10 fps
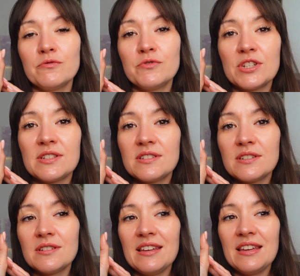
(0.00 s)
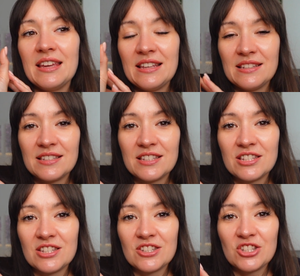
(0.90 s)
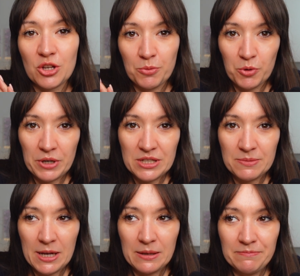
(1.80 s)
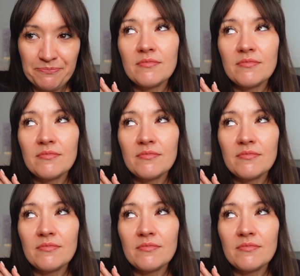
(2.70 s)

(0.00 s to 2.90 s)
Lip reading: just is so boring to me,